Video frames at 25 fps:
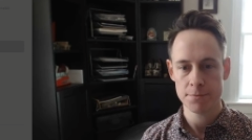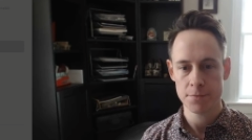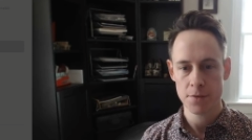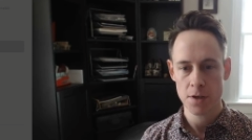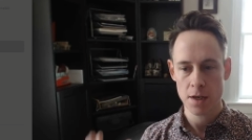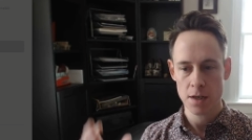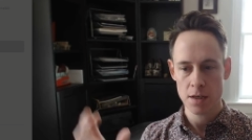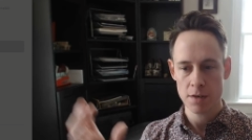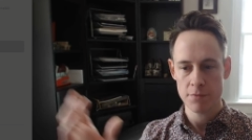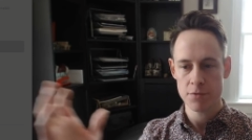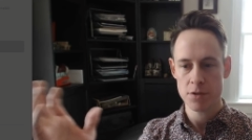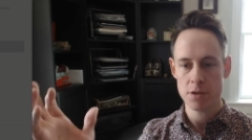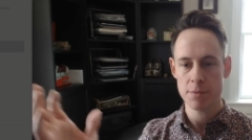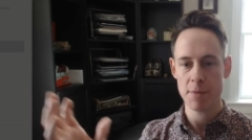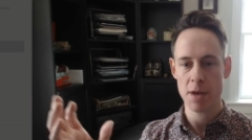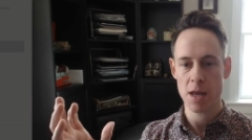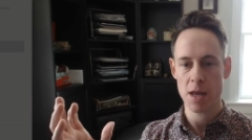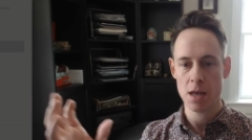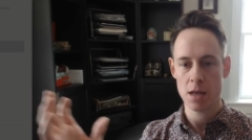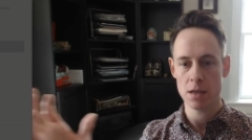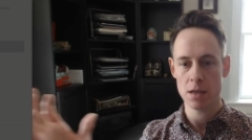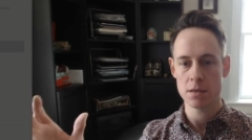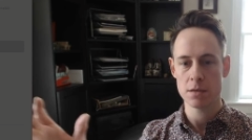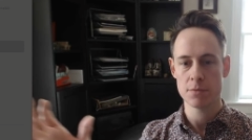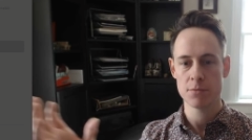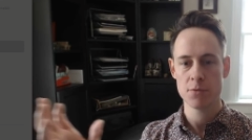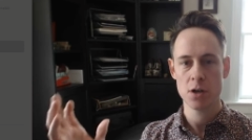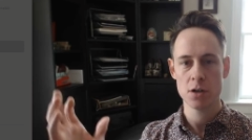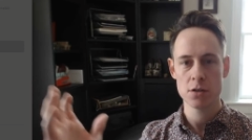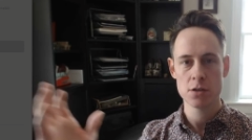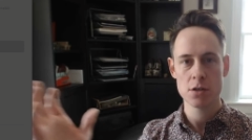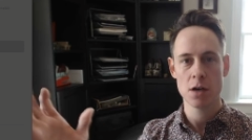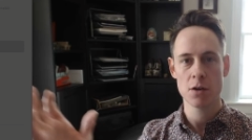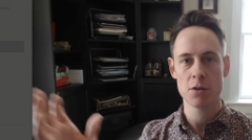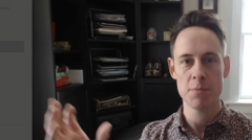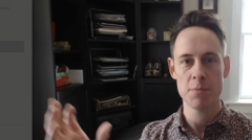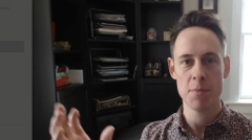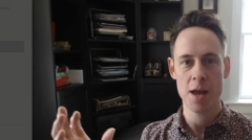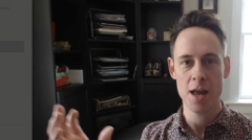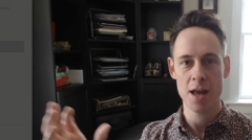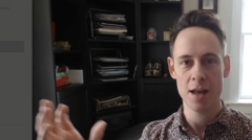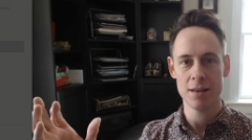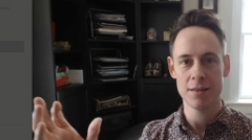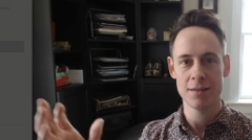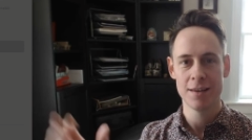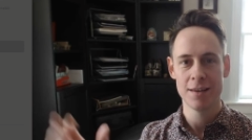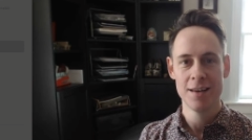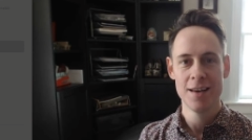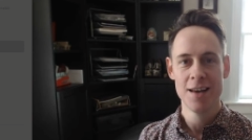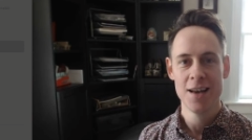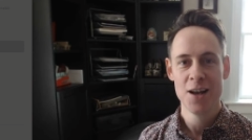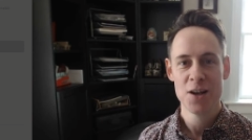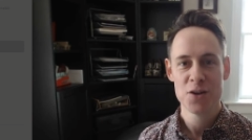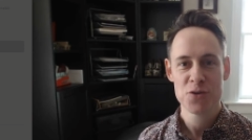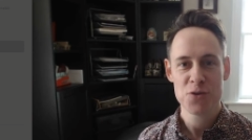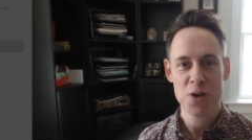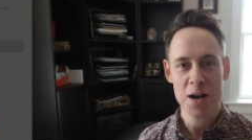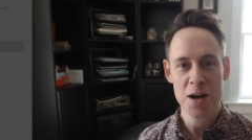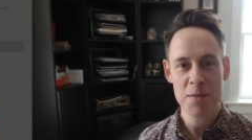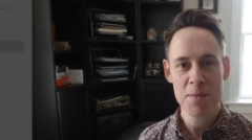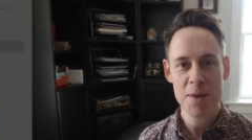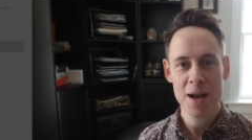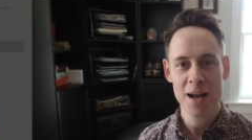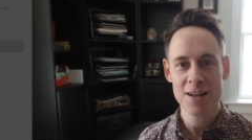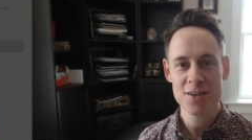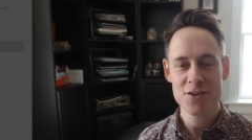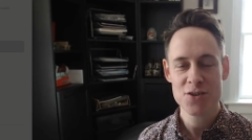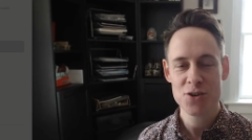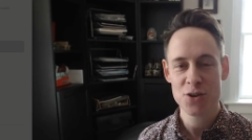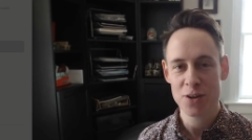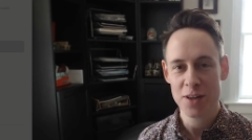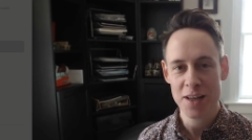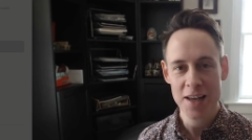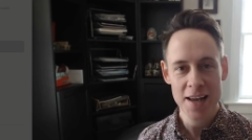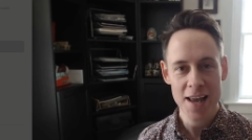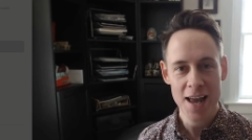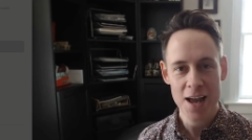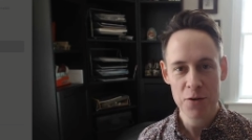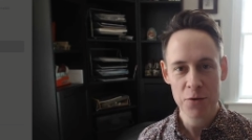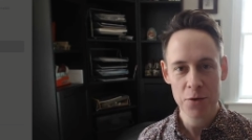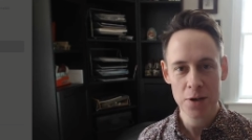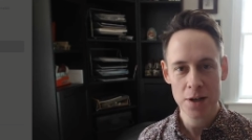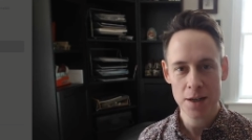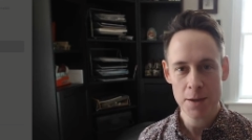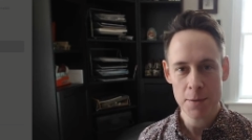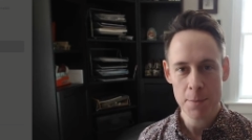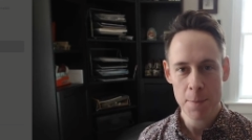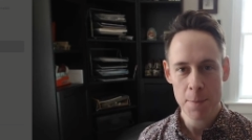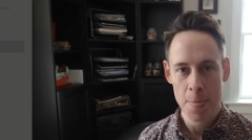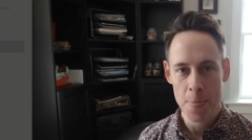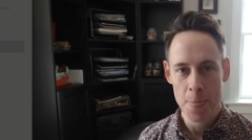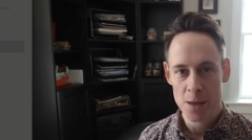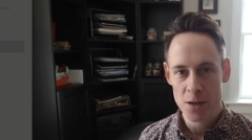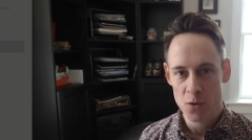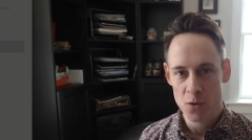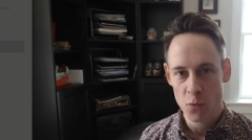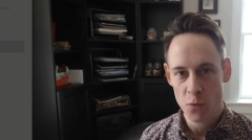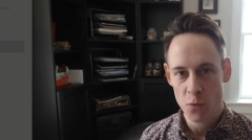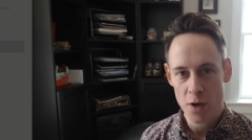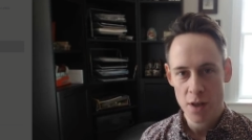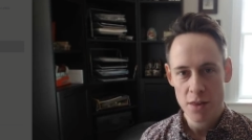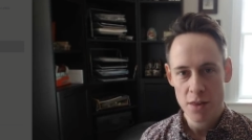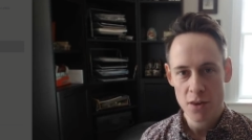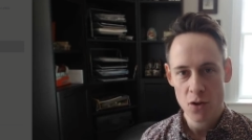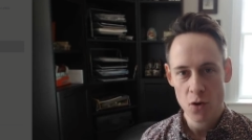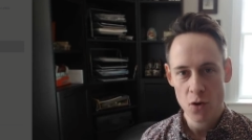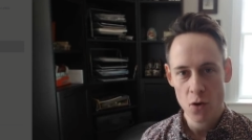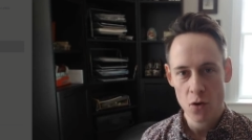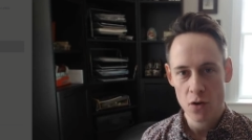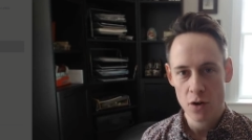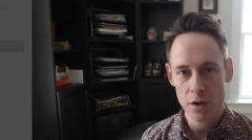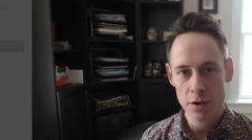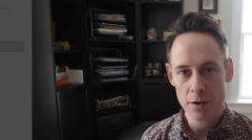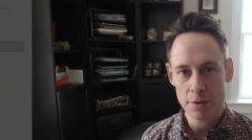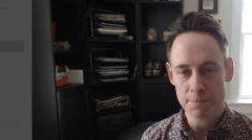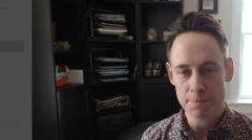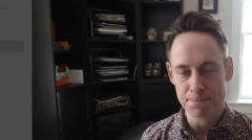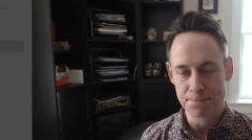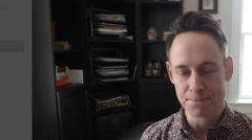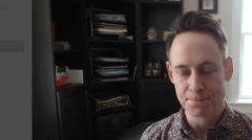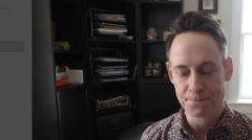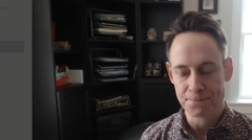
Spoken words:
Can't even see my hands. I'm trying to talk with my hands. Trying to balance your link equity with your